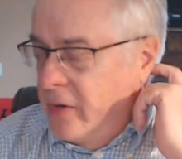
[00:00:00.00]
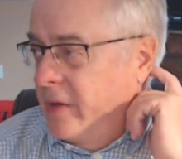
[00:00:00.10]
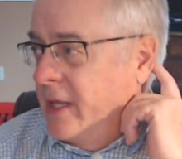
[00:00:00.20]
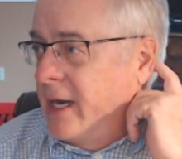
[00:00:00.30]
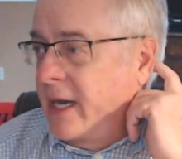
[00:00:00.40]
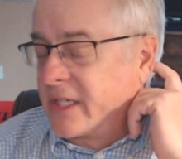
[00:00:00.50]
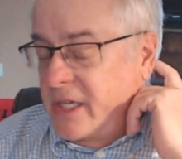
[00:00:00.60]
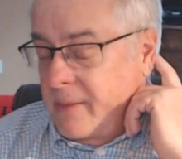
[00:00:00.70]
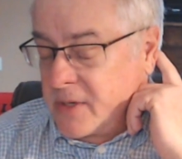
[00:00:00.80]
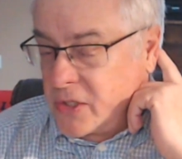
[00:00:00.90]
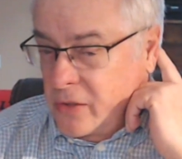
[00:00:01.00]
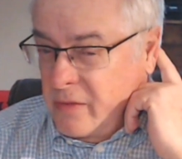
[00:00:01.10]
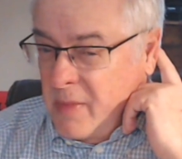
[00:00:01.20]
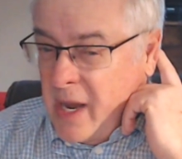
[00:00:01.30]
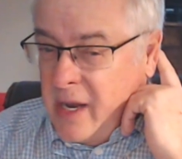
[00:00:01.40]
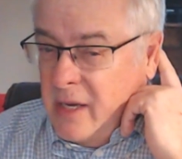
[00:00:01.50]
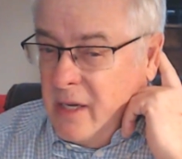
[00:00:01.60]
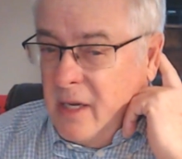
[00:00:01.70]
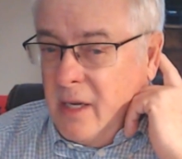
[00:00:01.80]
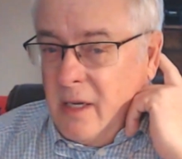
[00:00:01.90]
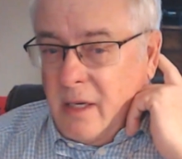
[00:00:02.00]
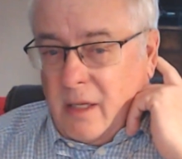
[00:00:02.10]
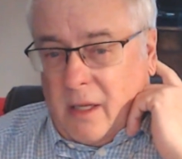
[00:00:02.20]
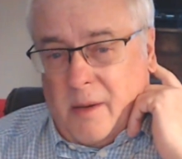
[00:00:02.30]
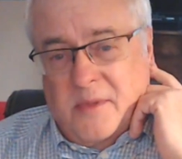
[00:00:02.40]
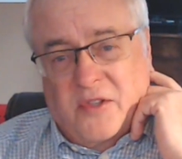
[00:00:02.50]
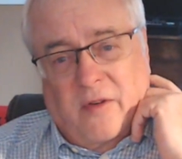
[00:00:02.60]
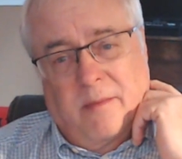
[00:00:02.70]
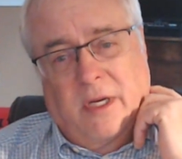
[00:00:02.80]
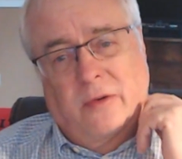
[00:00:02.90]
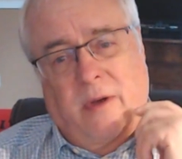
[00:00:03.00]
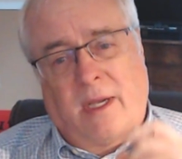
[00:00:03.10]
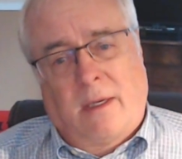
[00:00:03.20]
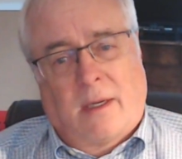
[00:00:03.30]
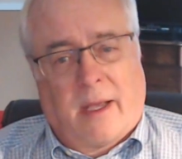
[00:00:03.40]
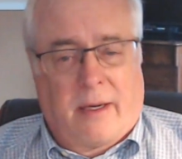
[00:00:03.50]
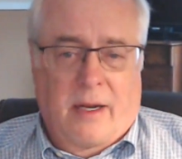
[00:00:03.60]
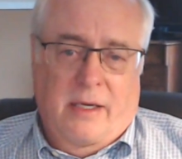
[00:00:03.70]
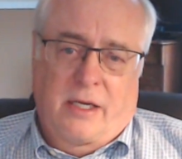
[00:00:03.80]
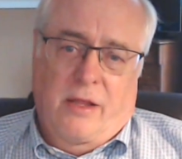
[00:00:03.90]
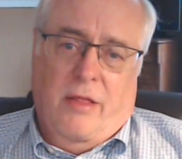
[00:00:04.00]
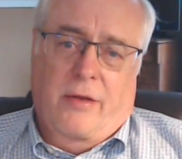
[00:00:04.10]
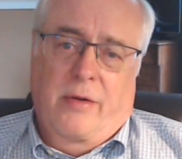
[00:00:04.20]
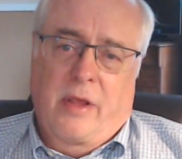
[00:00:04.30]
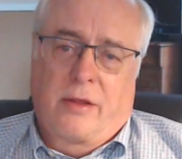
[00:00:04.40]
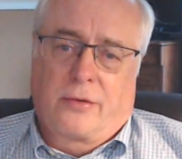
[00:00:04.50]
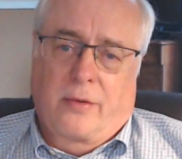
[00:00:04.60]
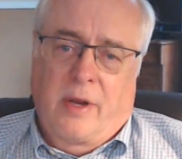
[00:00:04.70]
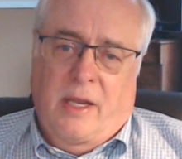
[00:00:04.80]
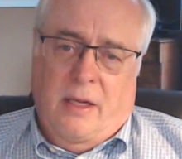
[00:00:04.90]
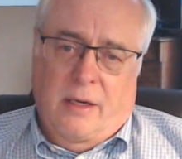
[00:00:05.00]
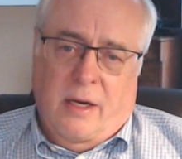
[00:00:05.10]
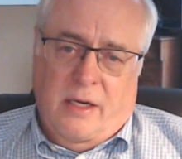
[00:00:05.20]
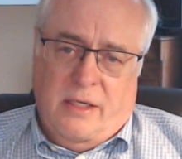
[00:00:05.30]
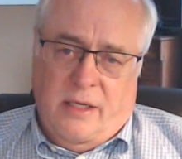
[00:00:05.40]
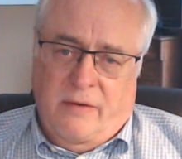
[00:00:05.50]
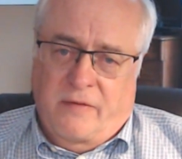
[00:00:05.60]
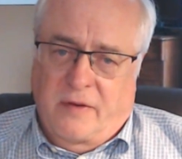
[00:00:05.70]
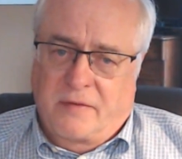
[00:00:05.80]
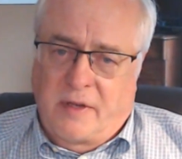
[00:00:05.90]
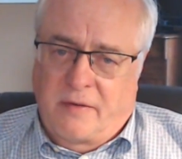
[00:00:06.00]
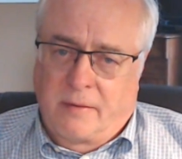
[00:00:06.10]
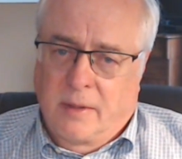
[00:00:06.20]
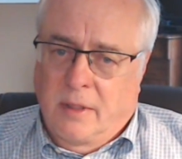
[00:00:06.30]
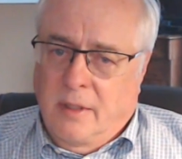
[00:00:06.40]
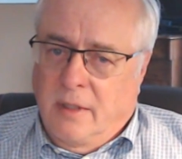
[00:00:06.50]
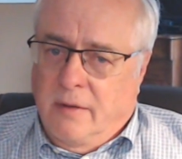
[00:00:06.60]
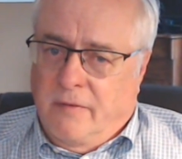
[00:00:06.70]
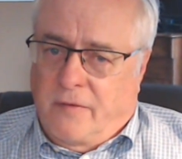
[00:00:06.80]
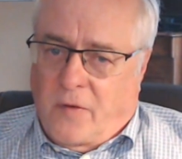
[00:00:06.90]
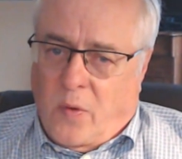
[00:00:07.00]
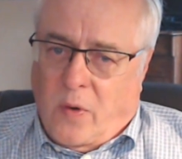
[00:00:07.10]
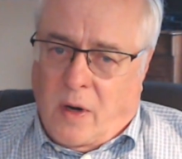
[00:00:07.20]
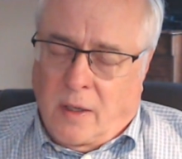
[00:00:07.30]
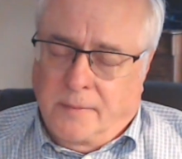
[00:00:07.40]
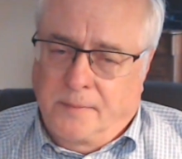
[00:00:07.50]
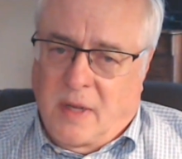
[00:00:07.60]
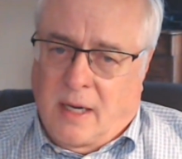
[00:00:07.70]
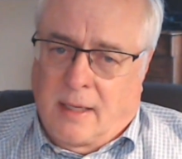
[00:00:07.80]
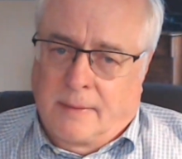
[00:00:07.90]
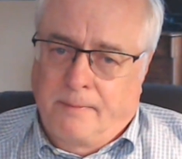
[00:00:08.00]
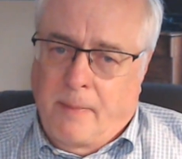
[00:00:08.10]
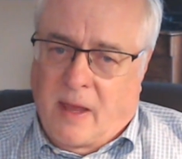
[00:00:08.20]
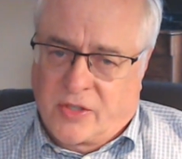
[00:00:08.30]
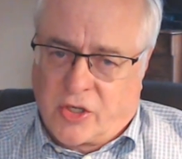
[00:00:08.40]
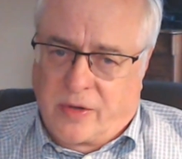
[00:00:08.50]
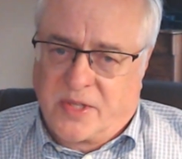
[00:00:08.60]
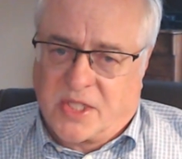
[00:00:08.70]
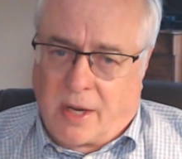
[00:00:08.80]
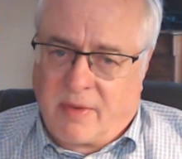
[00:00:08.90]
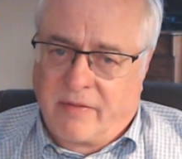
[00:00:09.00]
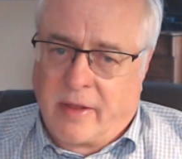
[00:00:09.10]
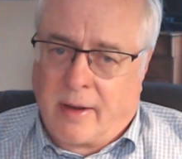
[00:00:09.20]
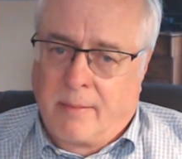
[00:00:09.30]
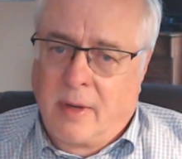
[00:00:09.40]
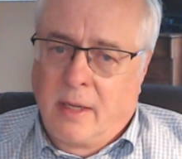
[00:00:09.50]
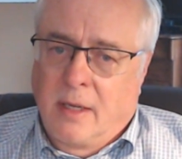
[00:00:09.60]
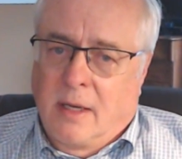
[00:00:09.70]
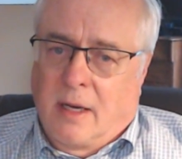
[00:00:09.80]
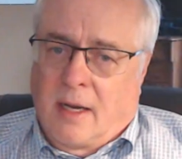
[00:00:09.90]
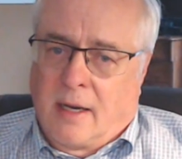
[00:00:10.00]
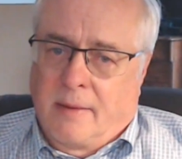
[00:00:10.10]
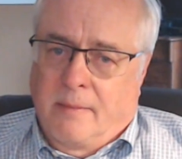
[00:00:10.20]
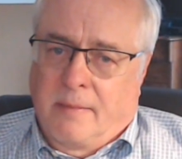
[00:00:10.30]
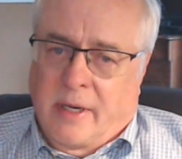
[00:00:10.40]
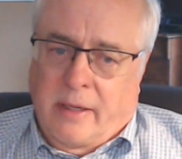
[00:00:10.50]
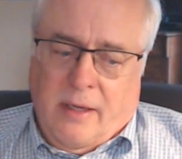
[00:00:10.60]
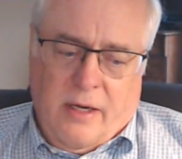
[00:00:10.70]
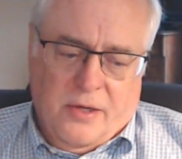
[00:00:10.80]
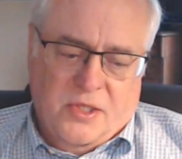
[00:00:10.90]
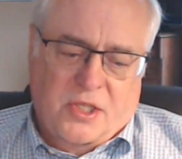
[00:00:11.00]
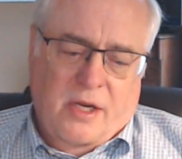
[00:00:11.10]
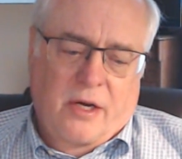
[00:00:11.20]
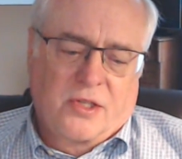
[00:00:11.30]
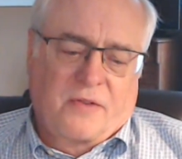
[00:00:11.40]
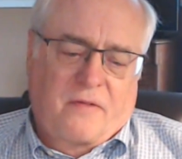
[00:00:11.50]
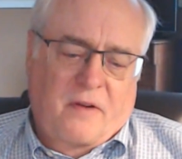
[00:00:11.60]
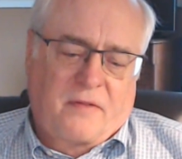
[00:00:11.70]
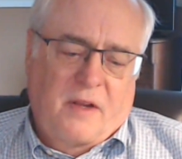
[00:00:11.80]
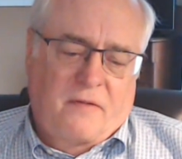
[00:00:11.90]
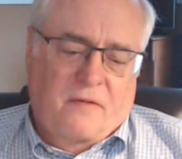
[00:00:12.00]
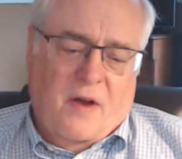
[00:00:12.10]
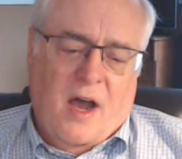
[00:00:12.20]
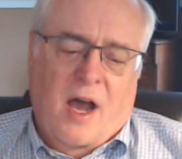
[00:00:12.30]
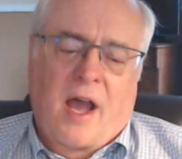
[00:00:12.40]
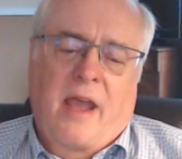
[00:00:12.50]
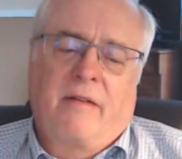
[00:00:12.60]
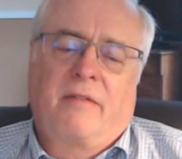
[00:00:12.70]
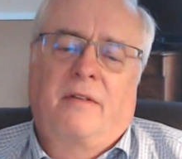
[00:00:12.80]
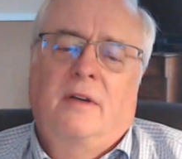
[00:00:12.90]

in the next episode, my clubs from between like 1933 and 1954. I'll show you some of them, but here's a 55.